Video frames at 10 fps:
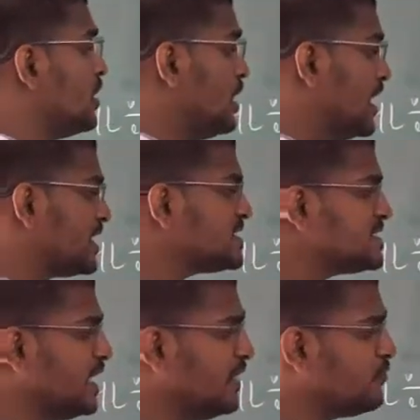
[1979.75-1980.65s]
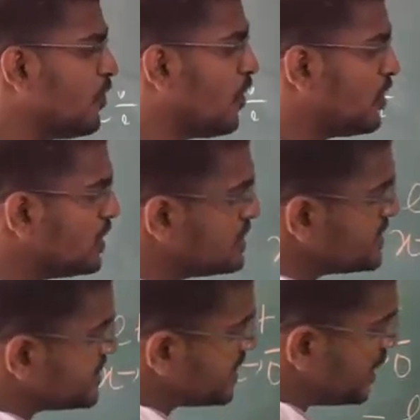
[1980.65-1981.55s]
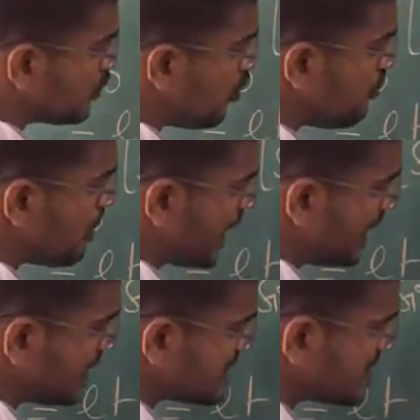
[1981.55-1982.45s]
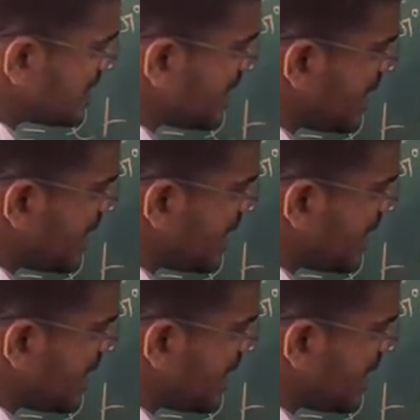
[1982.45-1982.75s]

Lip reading: Let us see for 0 minus